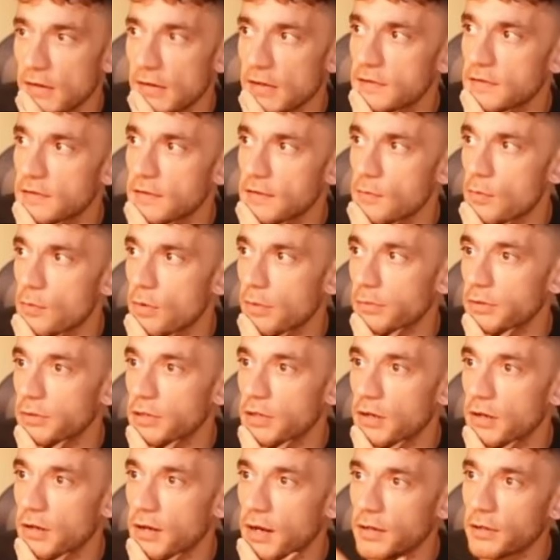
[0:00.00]
Let's see what we
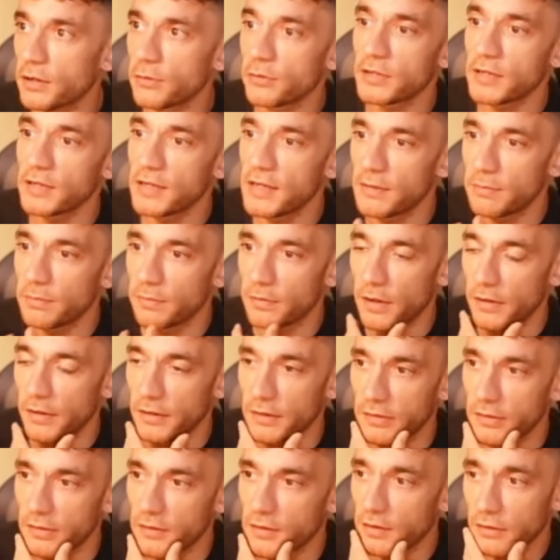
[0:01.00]
got. I don't want to keep
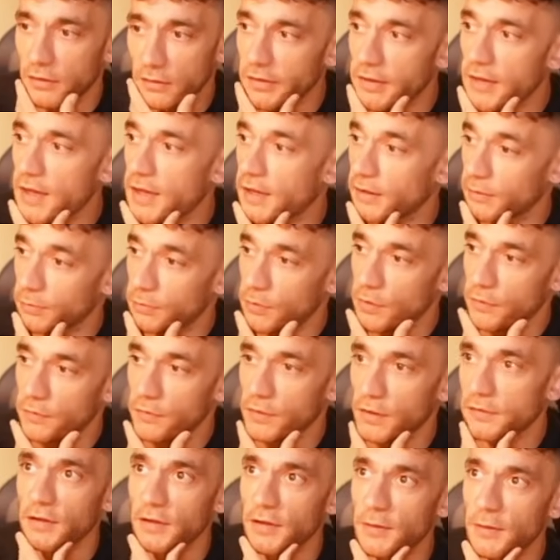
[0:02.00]
plugging the, the A I
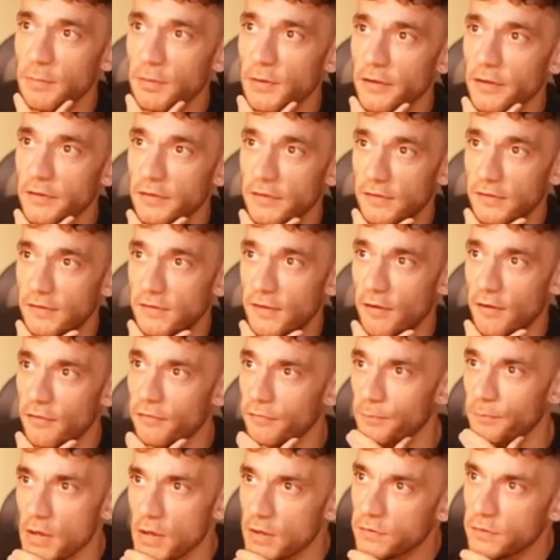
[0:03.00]
Profit. It plugs
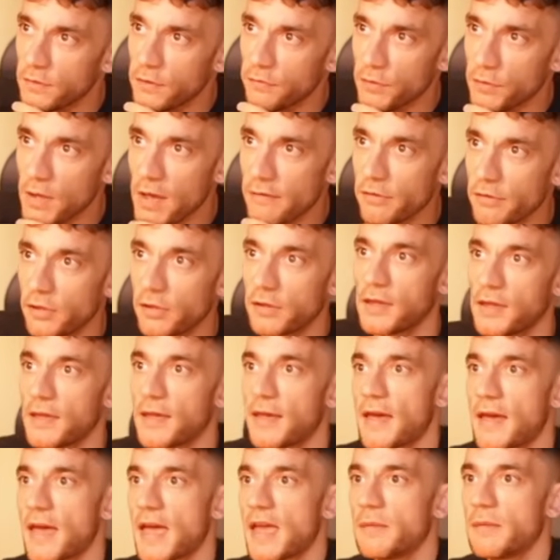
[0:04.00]
itself. So if we have a look
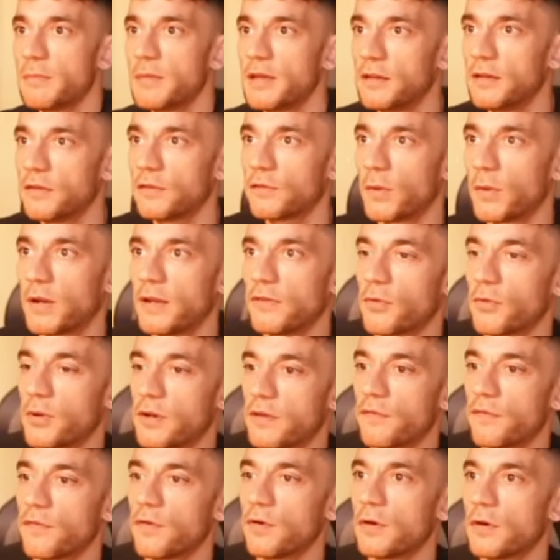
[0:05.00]
here, AIME twenty
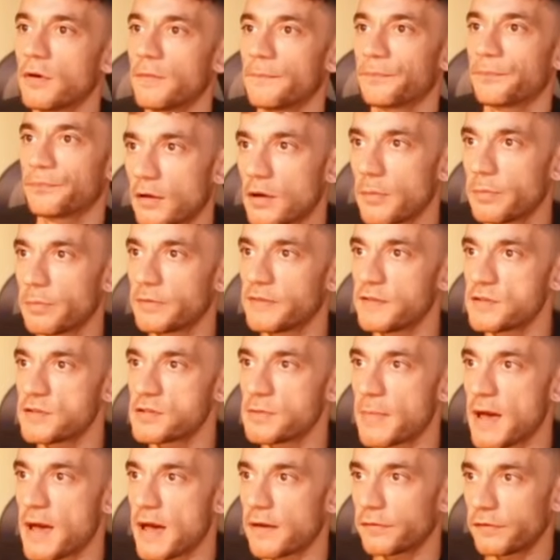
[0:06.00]
twenty-four
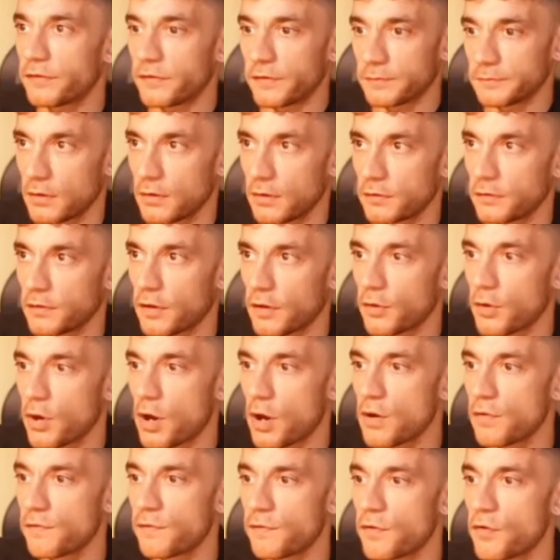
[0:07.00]
competition maths. So
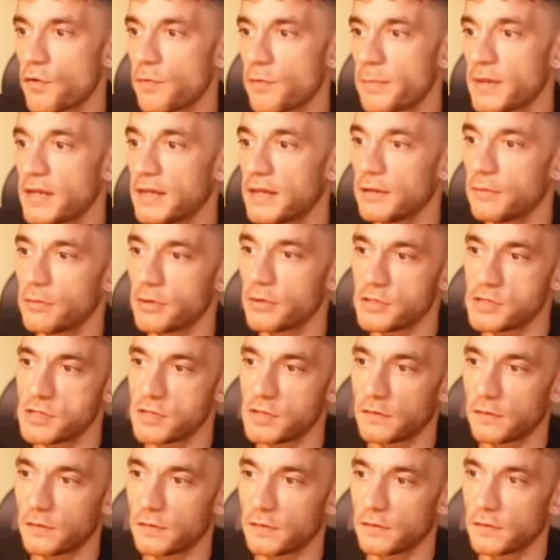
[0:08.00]
O four Mini, which
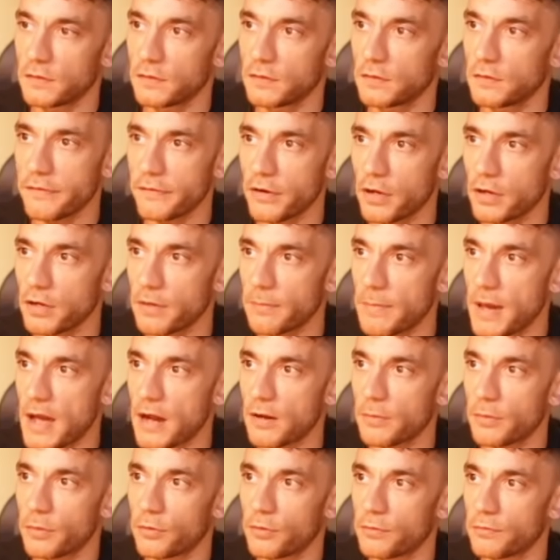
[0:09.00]
is very
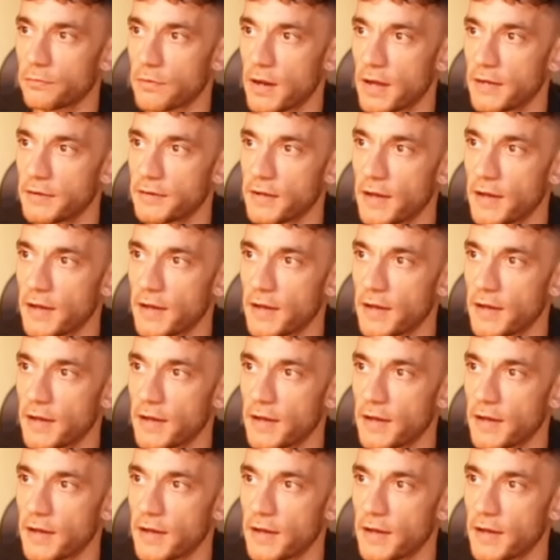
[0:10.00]
comparable, right?